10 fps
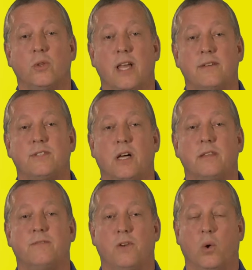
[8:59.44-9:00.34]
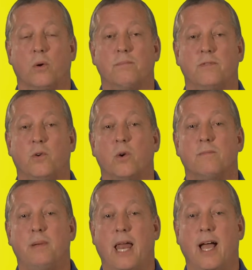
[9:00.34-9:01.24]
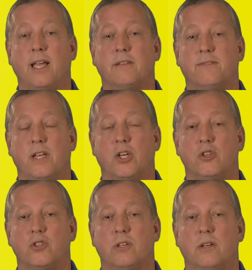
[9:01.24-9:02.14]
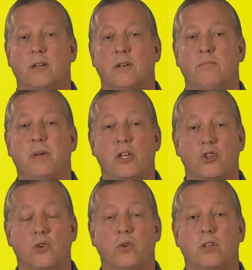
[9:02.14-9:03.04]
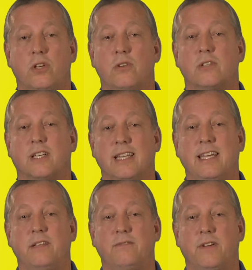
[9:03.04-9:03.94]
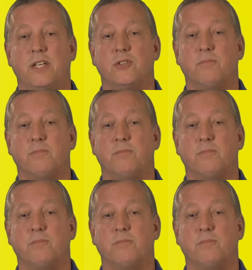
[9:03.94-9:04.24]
left on the floor before applying finish. Be sure to use a clean finish